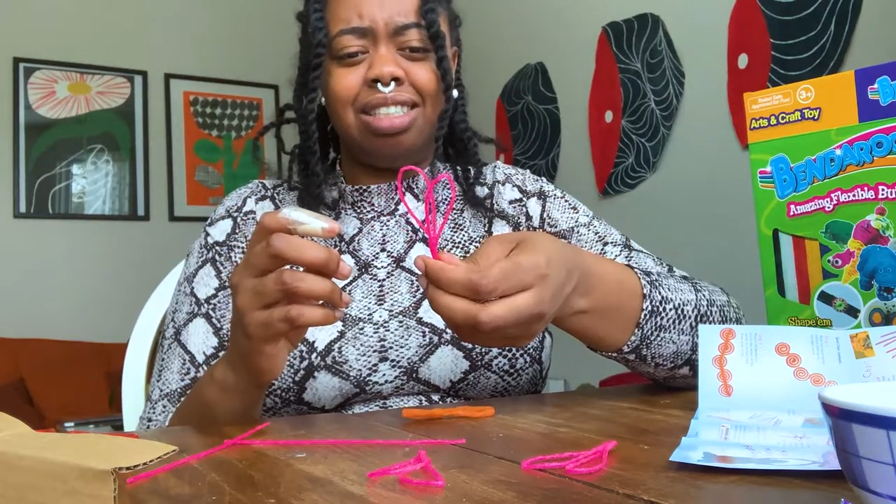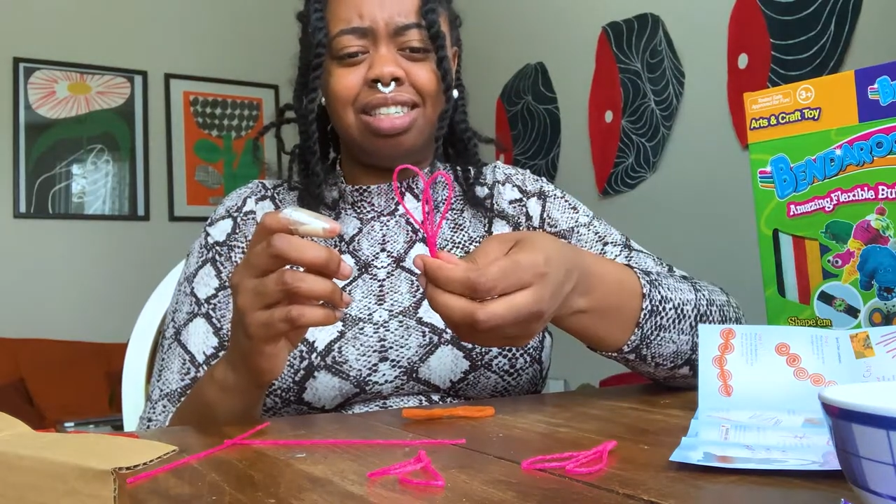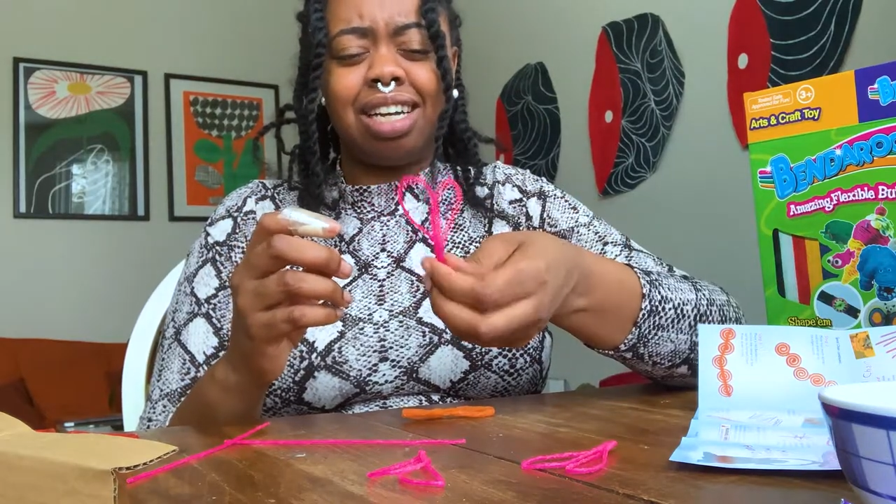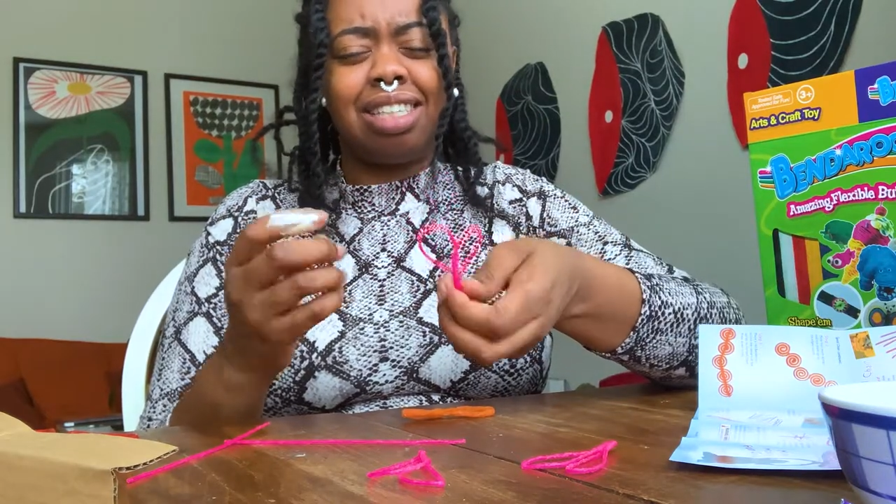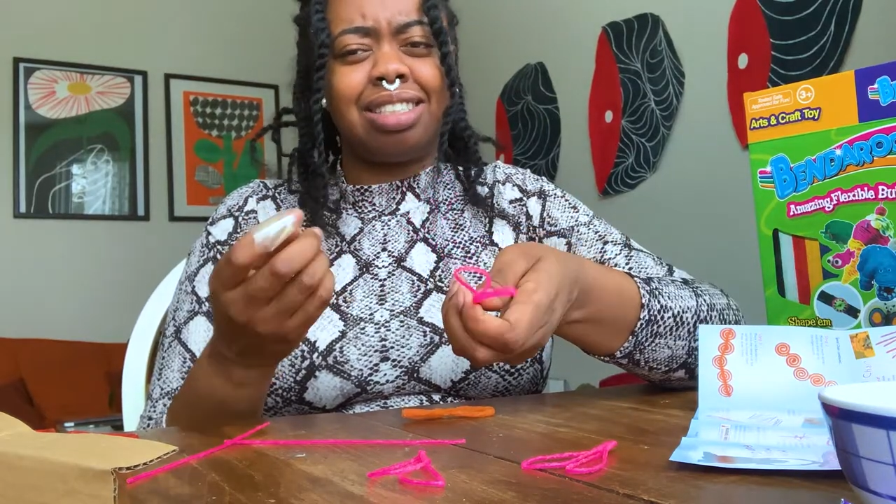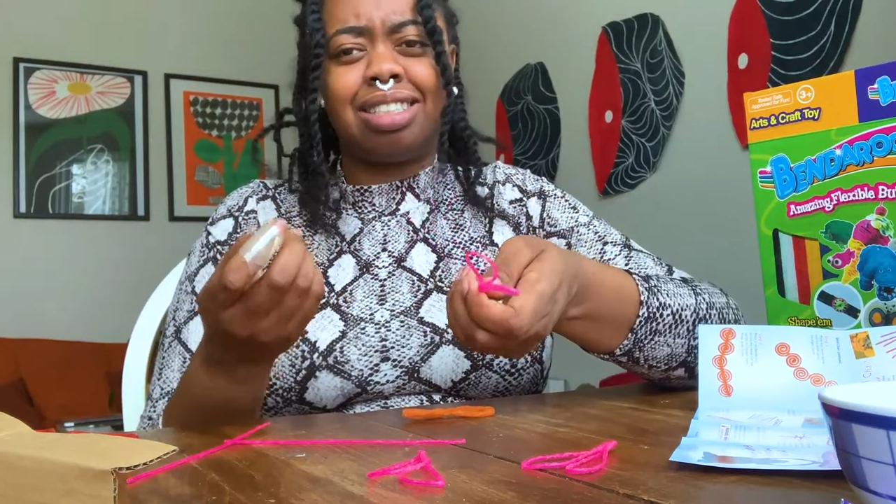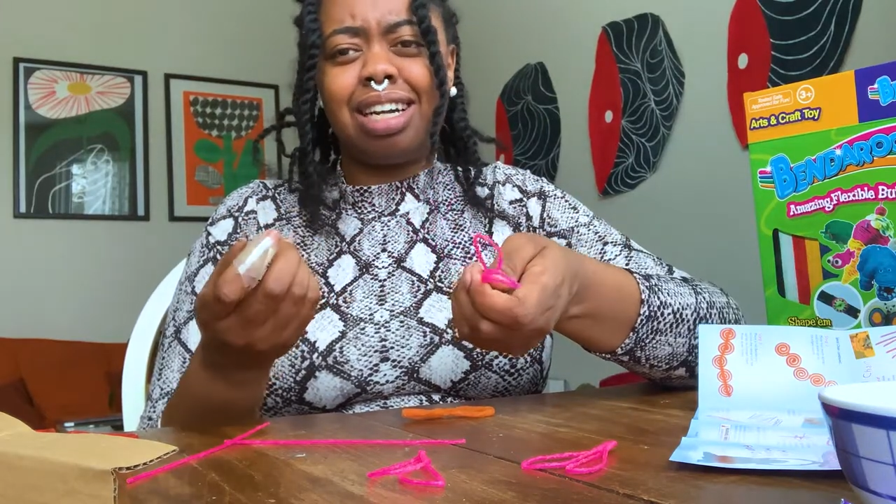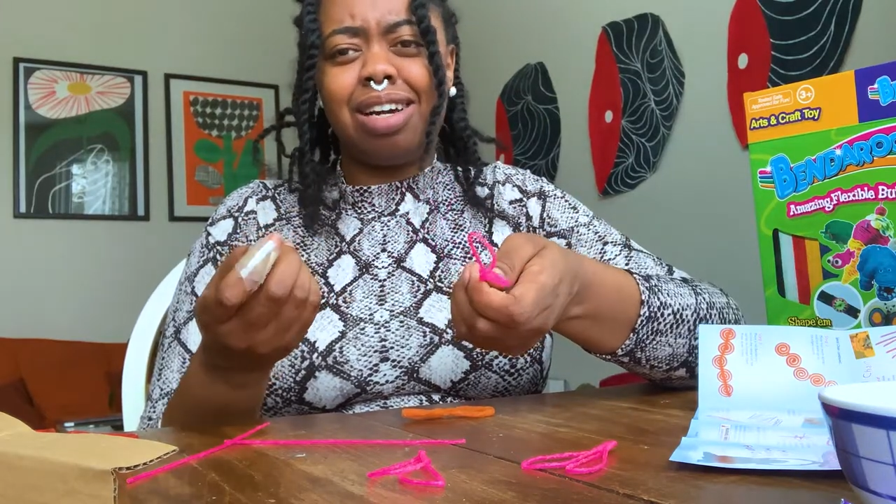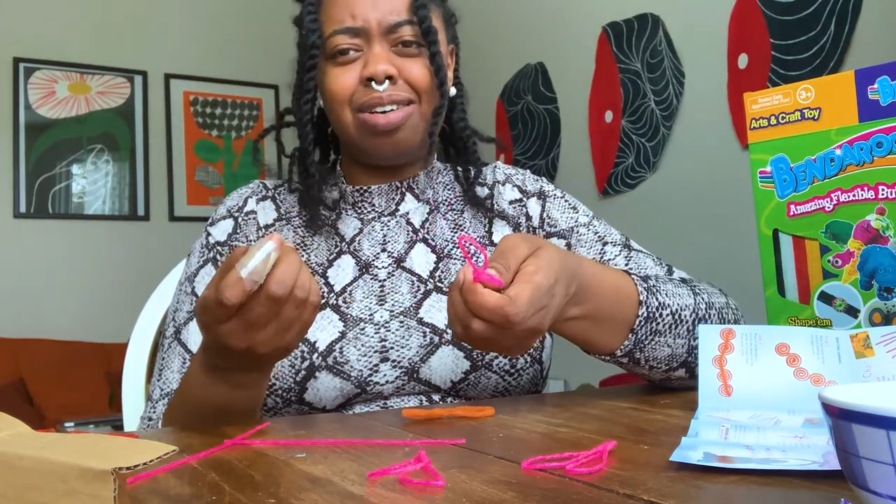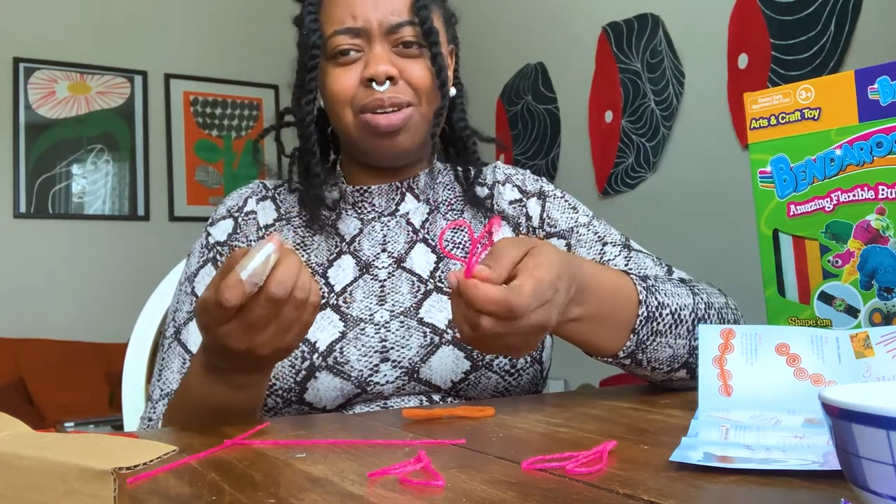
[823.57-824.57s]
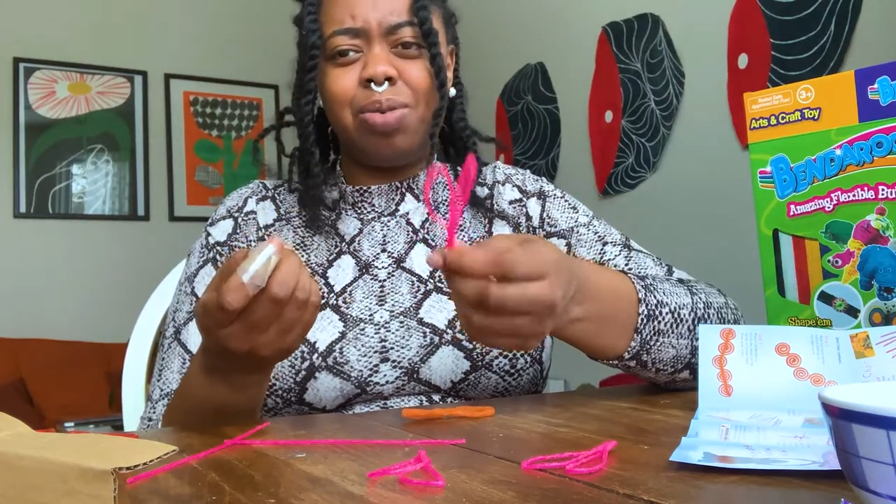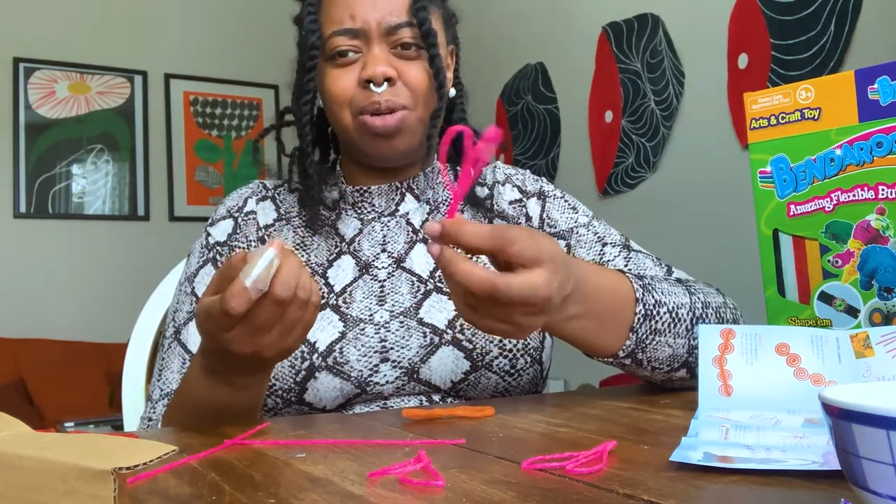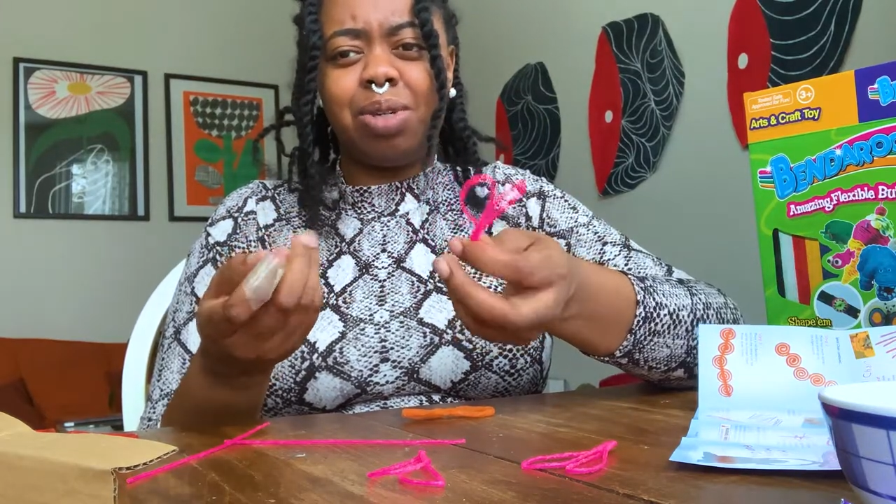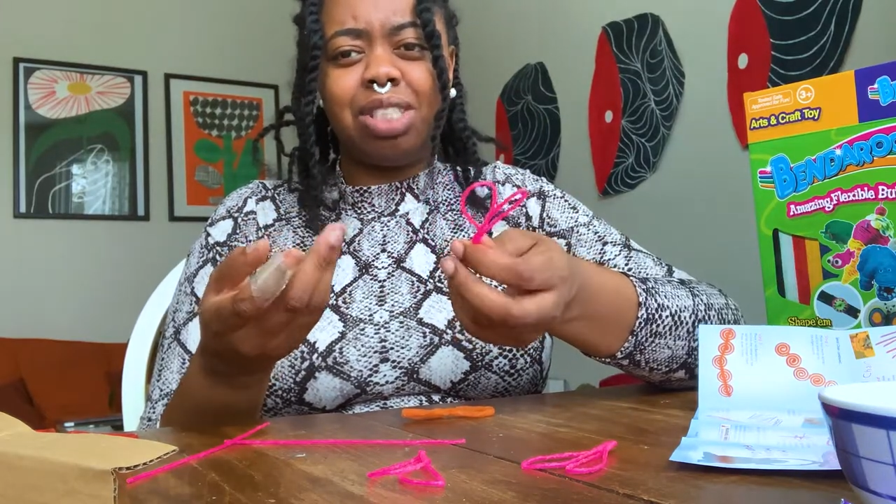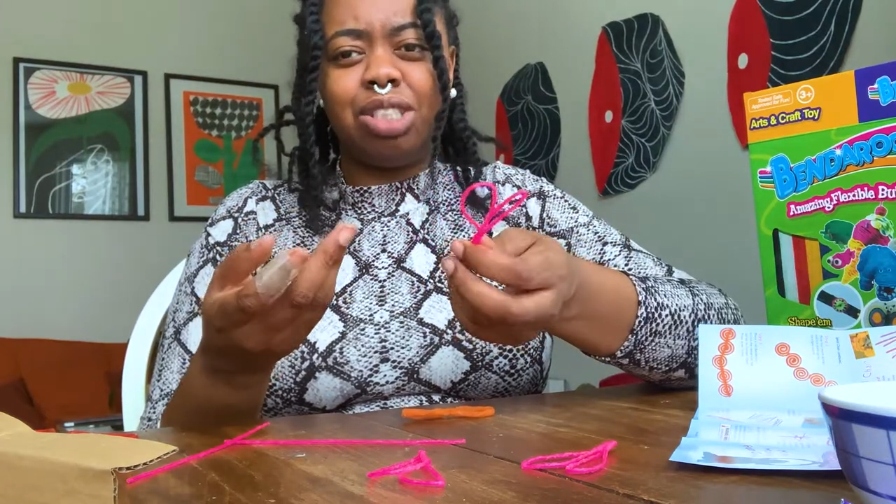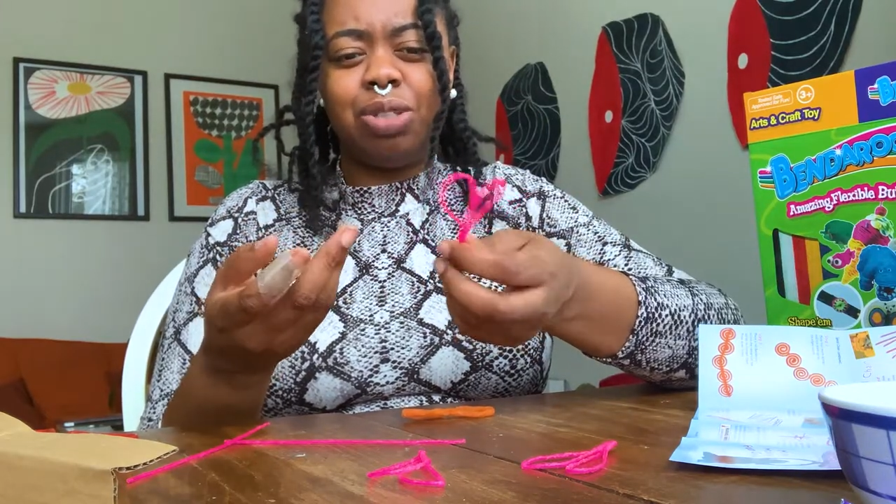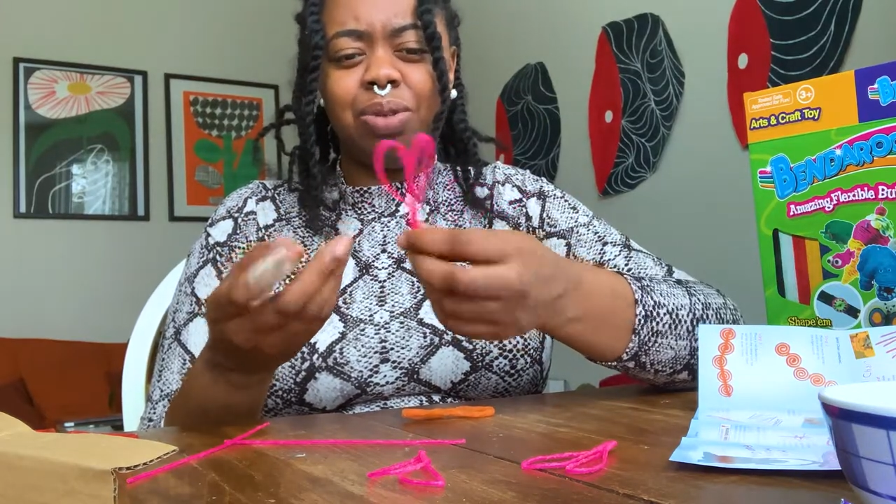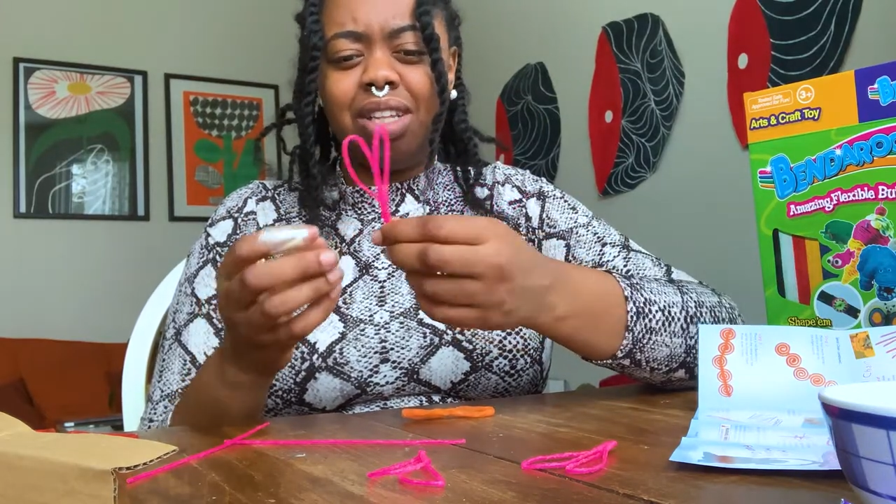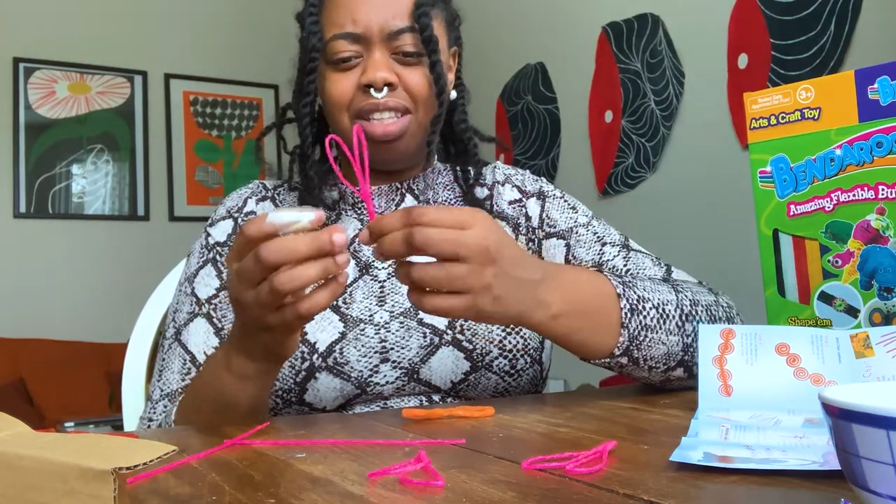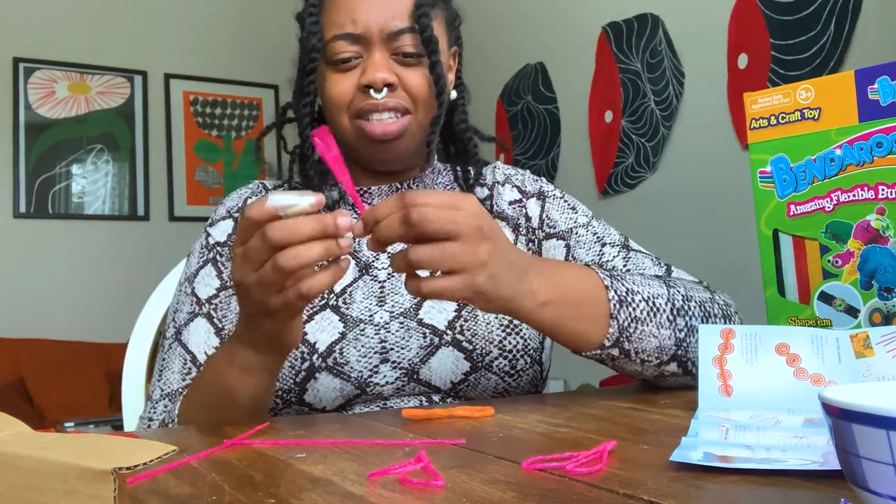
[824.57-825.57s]
as a child you wouldn't want to chew
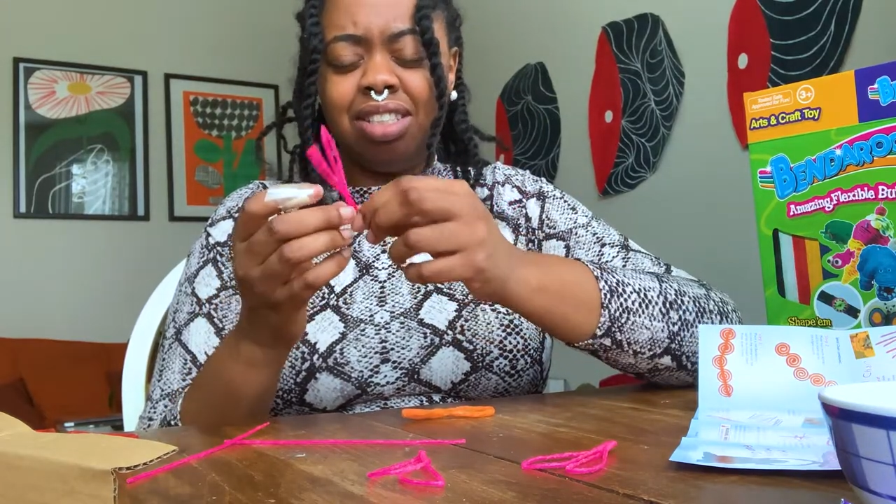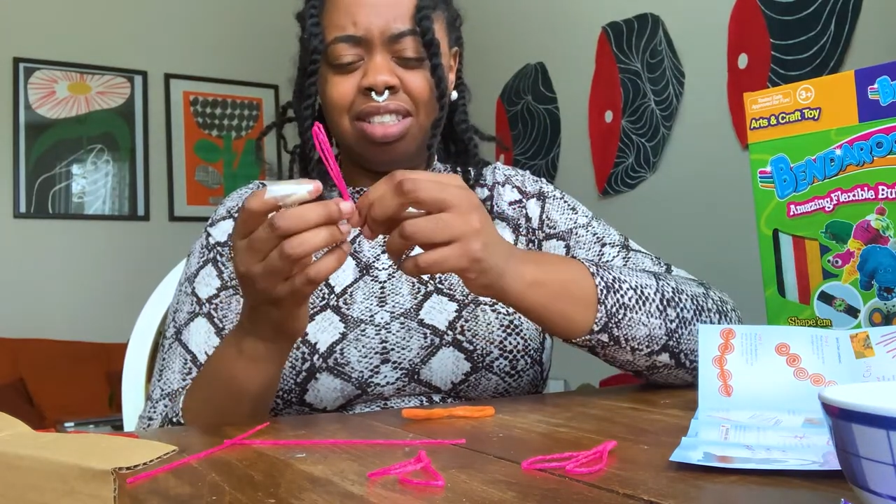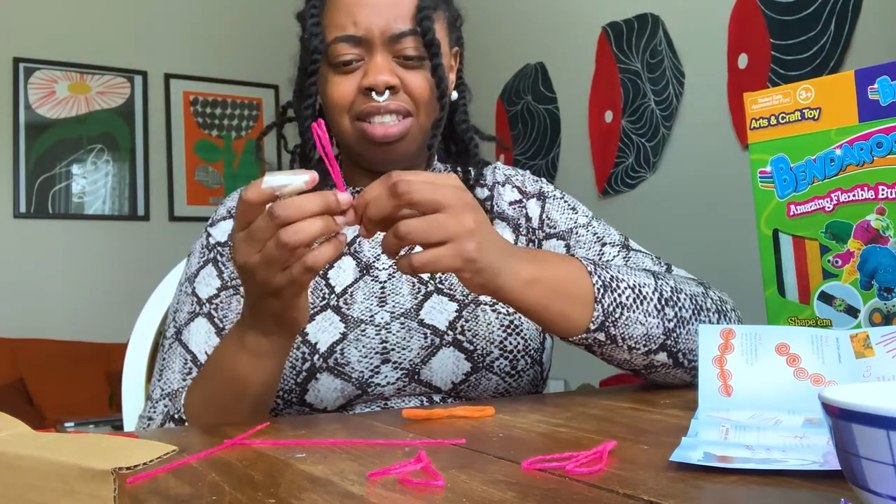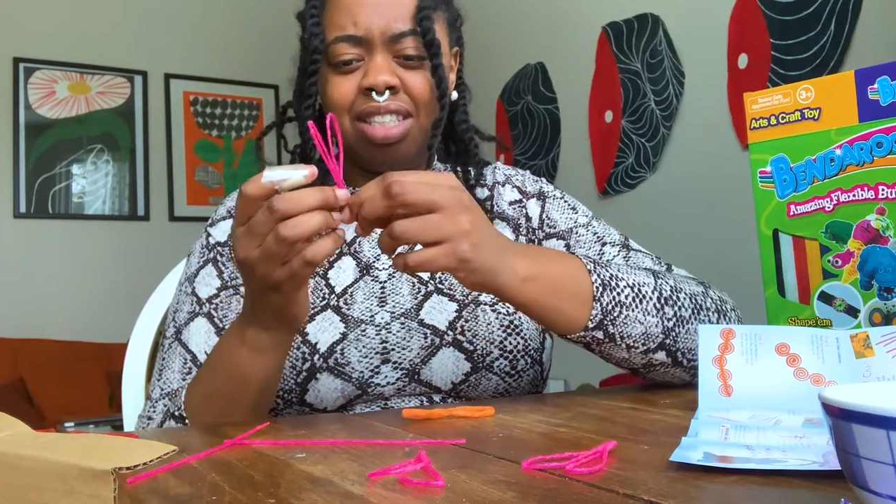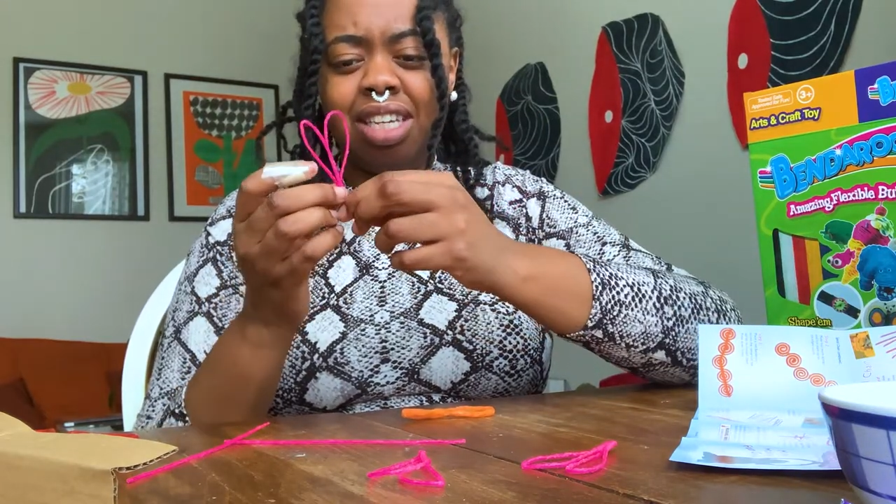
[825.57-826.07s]
on this.